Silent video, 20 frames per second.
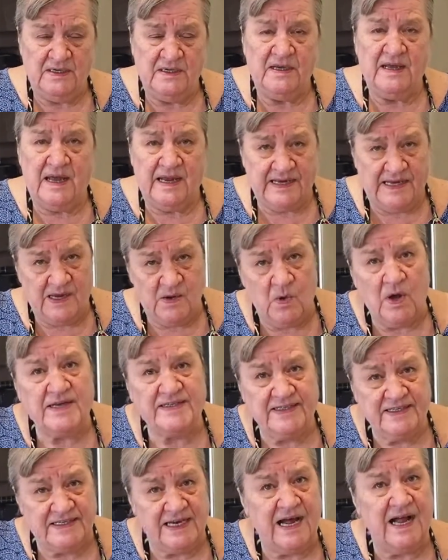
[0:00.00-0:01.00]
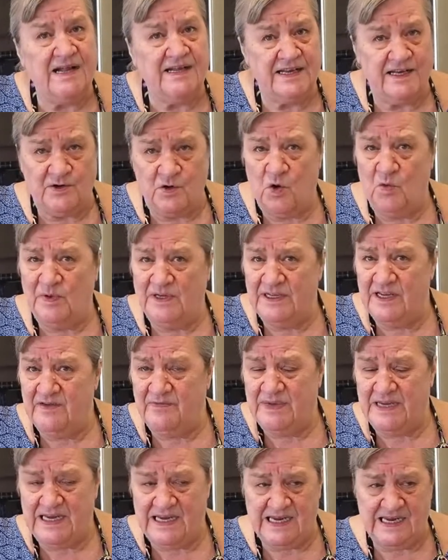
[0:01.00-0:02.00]
And he was Italian, oh believe
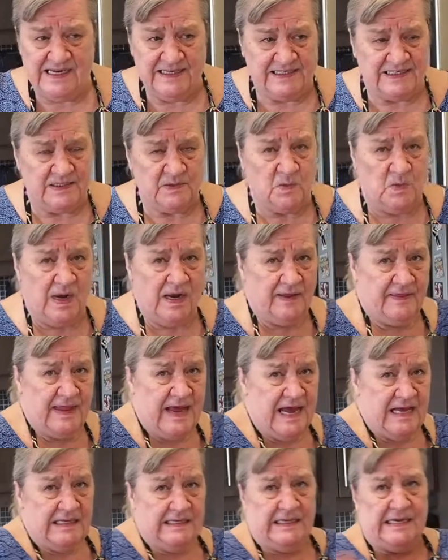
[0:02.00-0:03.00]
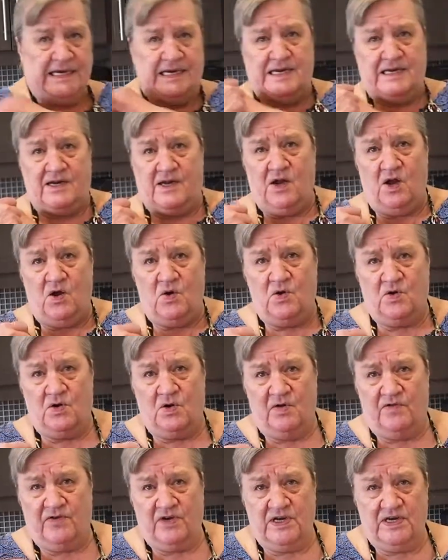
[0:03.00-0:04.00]
me, he swung that linen coat
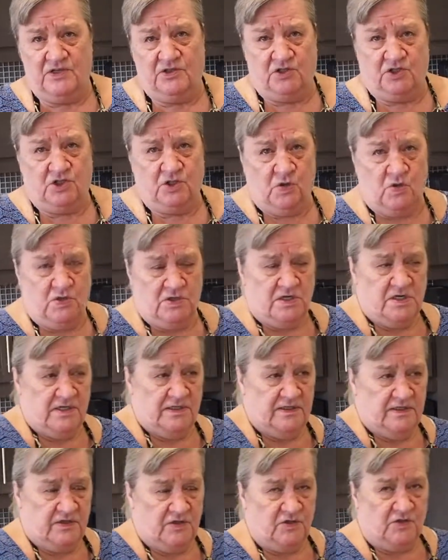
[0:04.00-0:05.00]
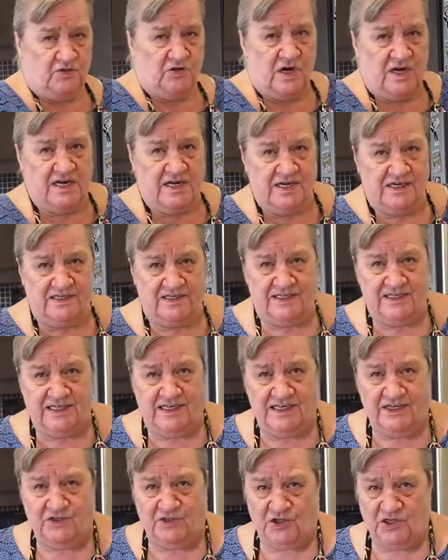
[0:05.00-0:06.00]
over his shoulder and strutted into the
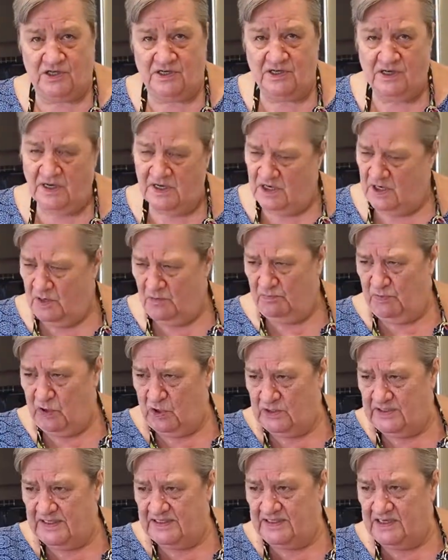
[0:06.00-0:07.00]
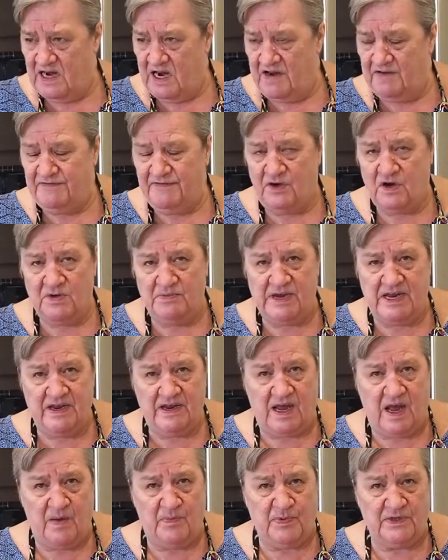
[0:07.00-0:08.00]
kitchen, pulled his knife on me a
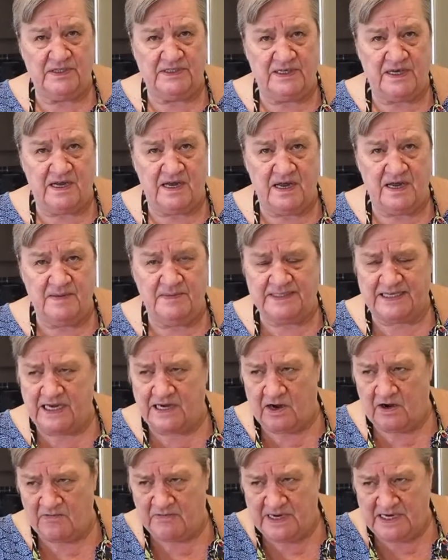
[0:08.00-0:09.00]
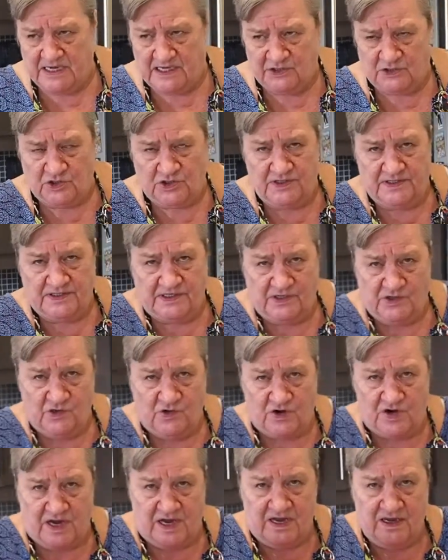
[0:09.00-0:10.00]
couple of times, "Get out of my kitchen,
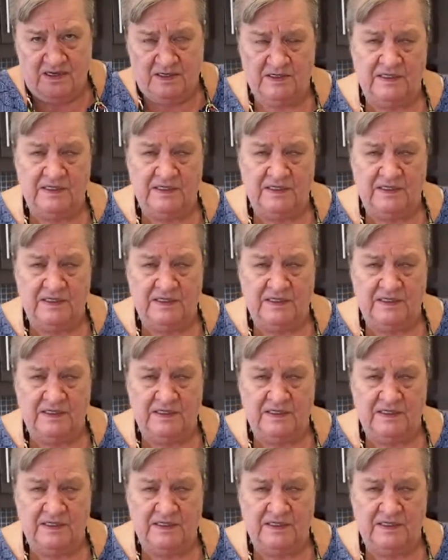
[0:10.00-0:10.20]
signora."